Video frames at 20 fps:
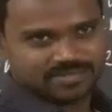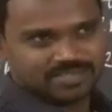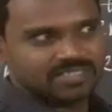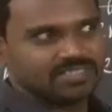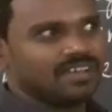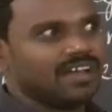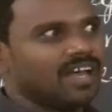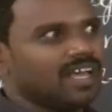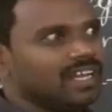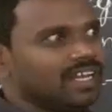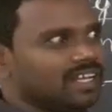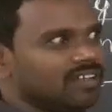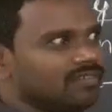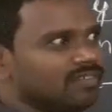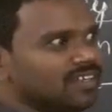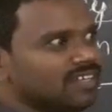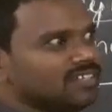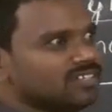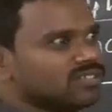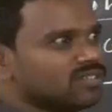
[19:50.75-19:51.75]
So I live
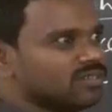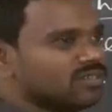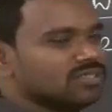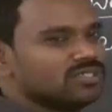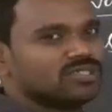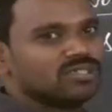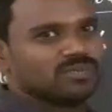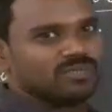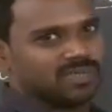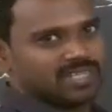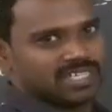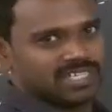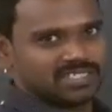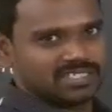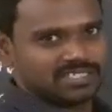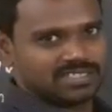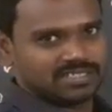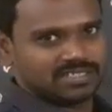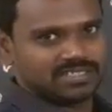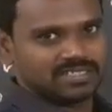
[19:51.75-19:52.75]
in so and so
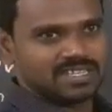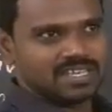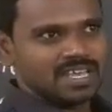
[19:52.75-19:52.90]
place.